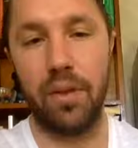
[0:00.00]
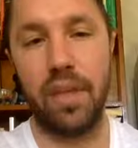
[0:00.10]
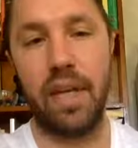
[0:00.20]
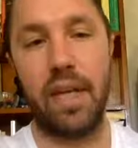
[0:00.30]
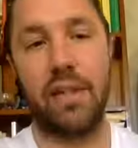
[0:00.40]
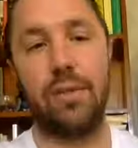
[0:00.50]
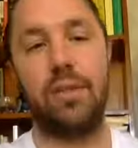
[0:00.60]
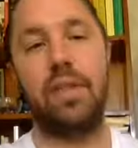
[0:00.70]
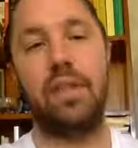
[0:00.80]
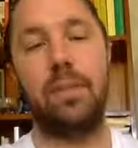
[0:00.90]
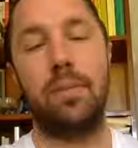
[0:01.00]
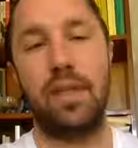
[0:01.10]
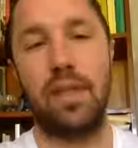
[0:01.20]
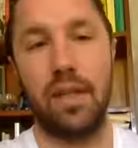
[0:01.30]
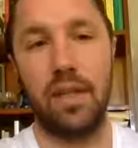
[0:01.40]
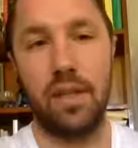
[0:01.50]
The dhatus need to be